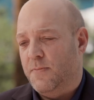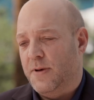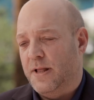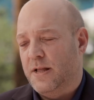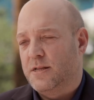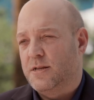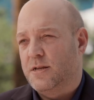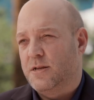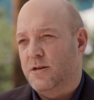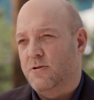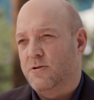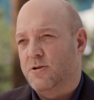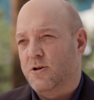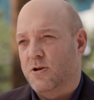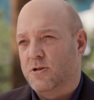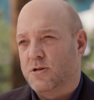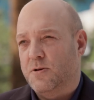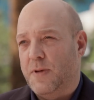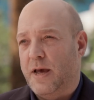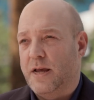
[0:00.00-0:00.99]
ability to use
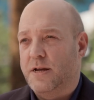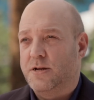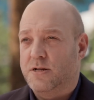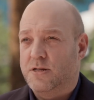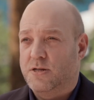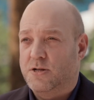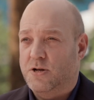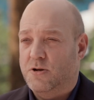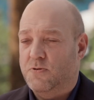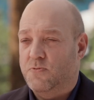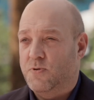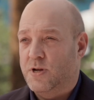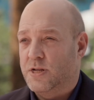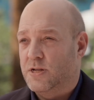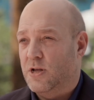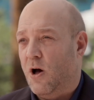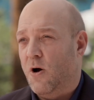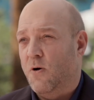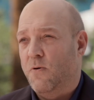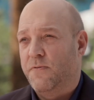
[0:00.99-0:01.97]
automation to
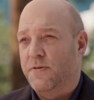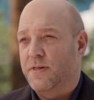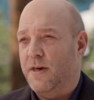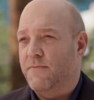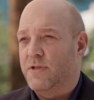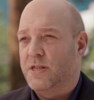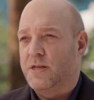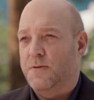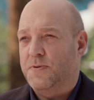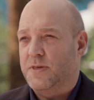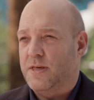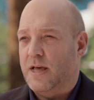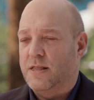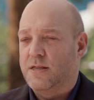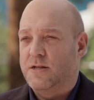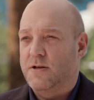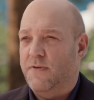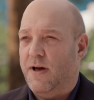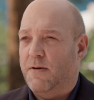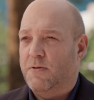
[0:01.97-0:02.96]
resolve
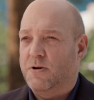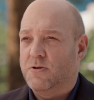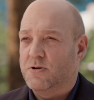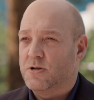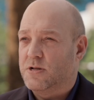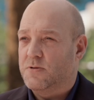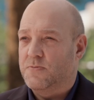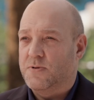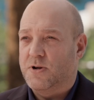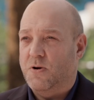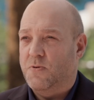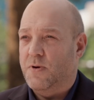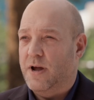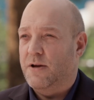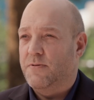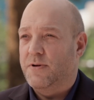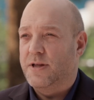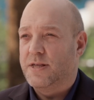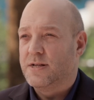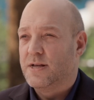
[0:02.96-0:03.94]
70% of our customer
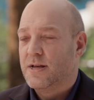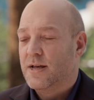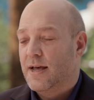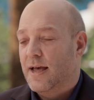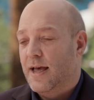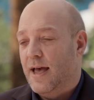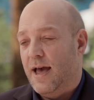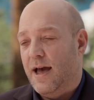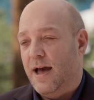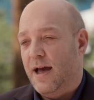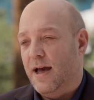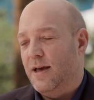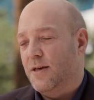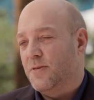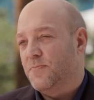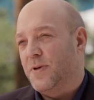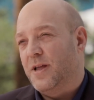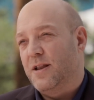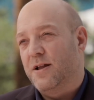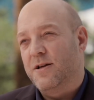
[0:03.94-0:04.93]
queries uh,
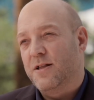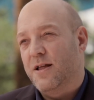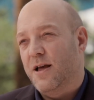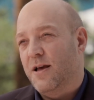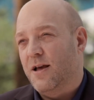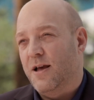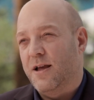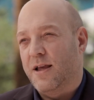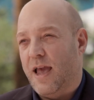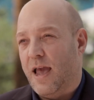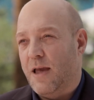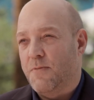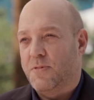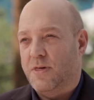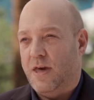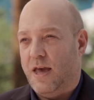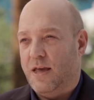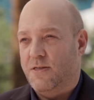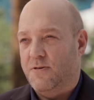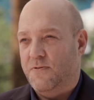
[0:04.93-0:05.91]
has been a, a game
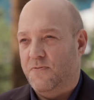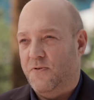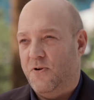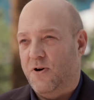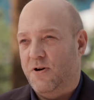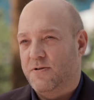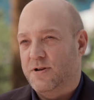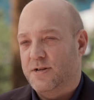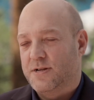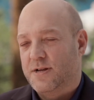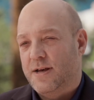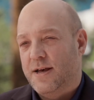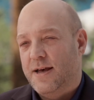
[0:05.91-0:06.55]
changer for us.